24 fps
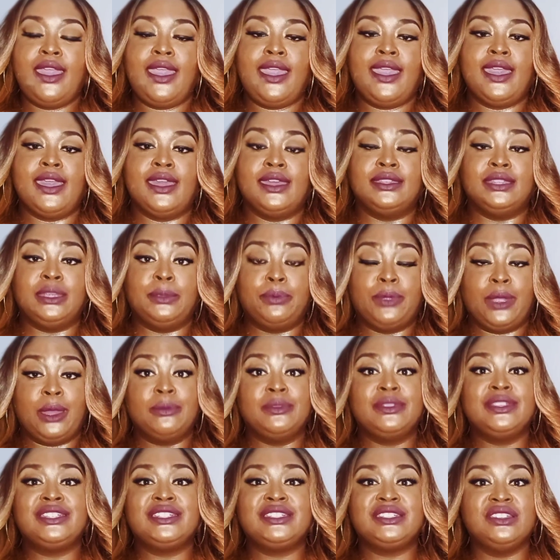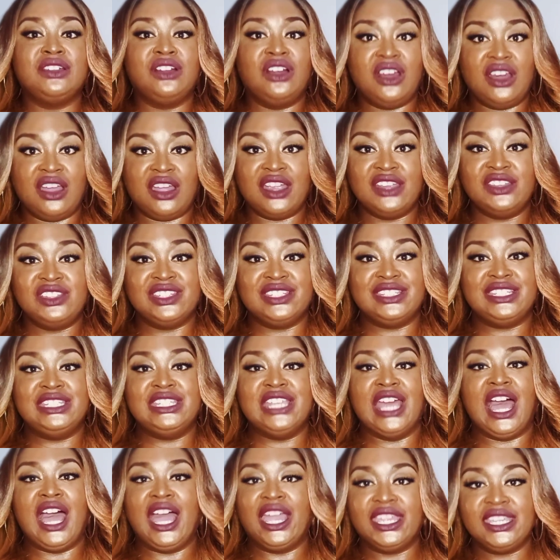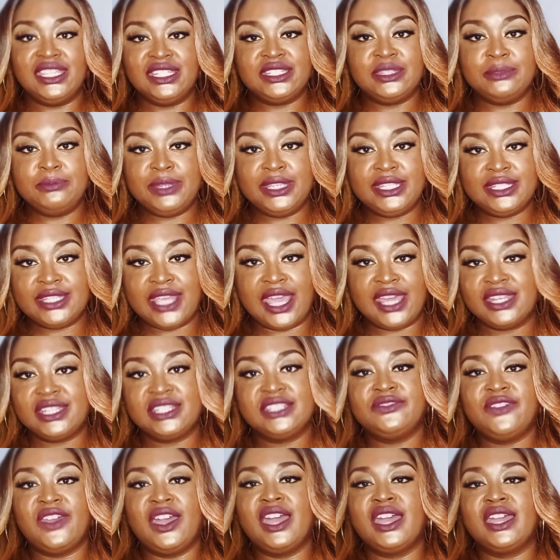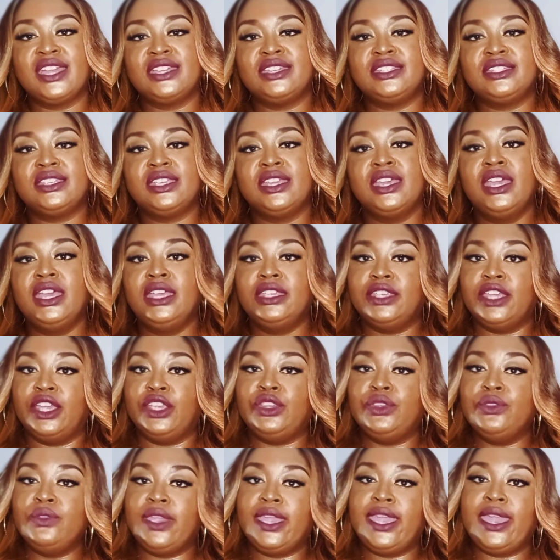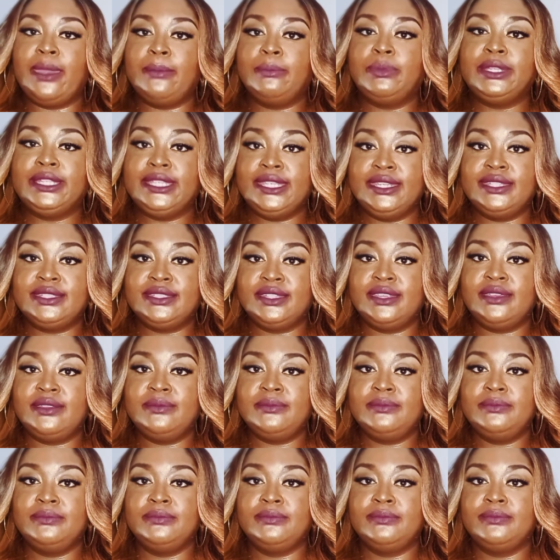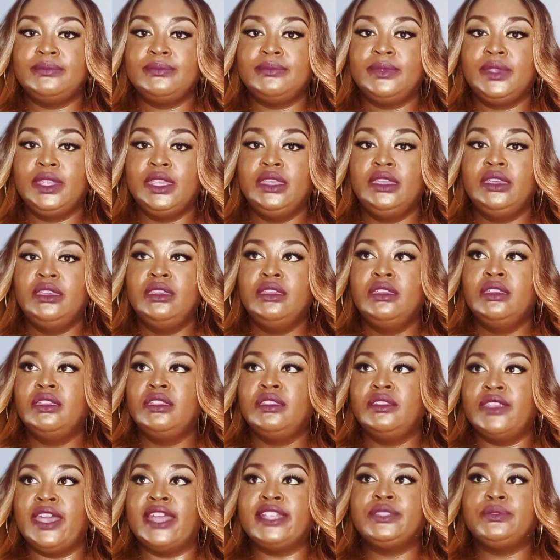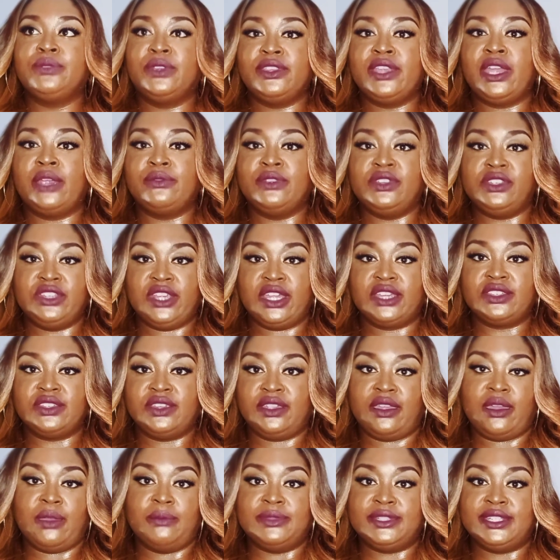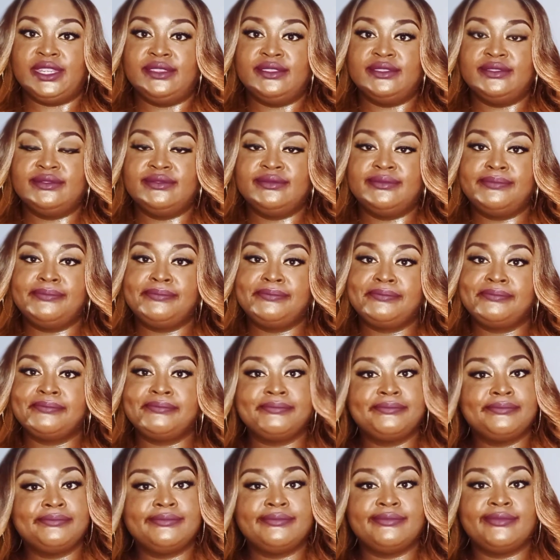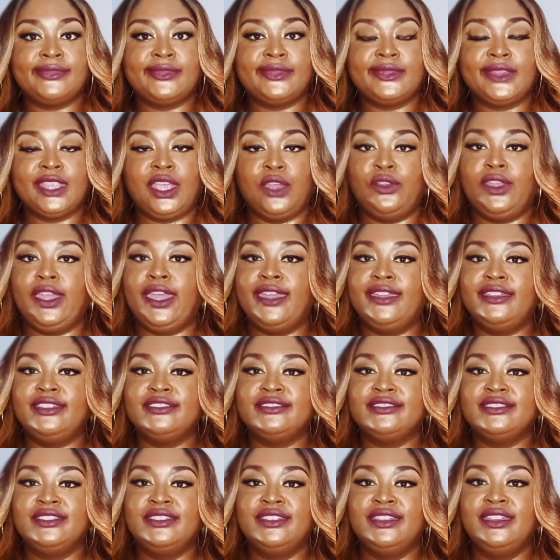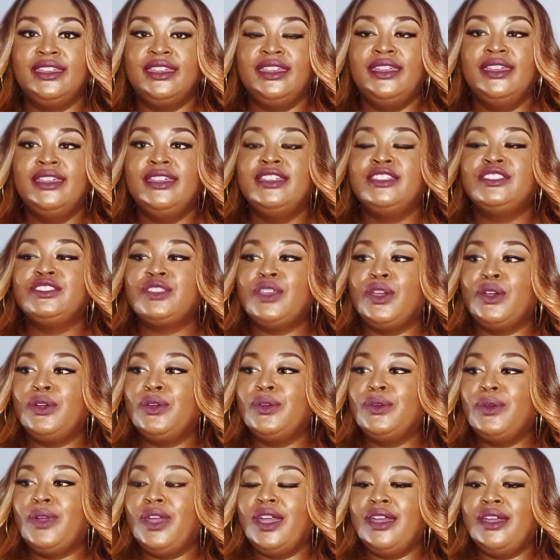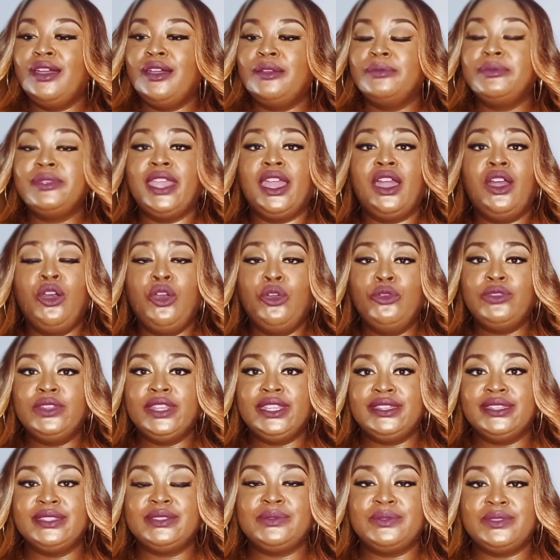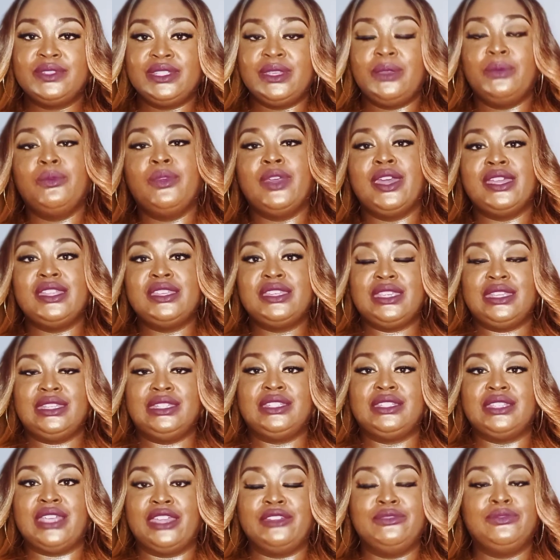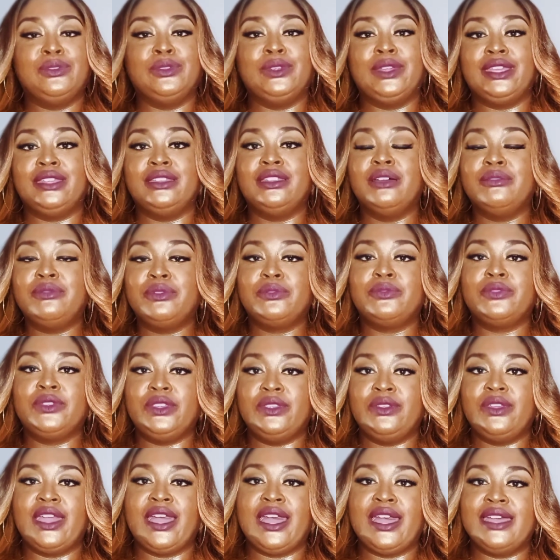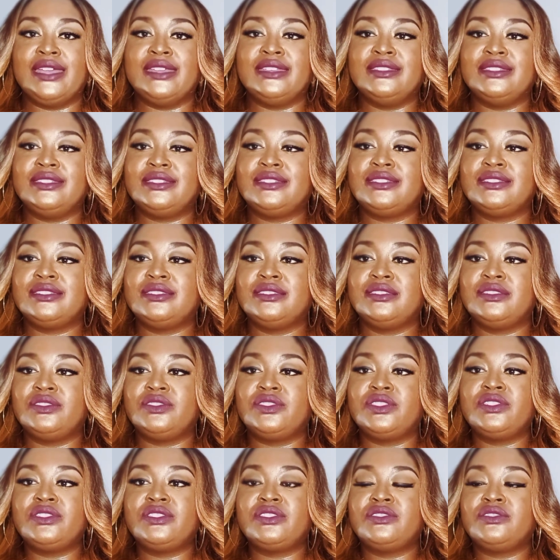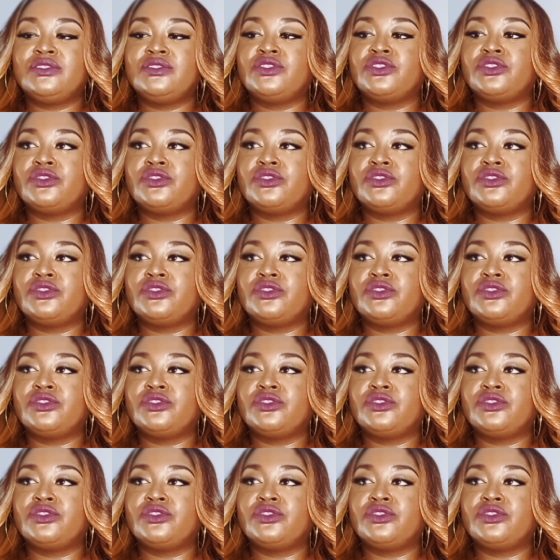And they probably still are, just dying to be satisfied, yet you can't please them. That's where that rejection comes in. Okay? So, yeah, hopefully this was somewhat insightful and helpful for you guys. Just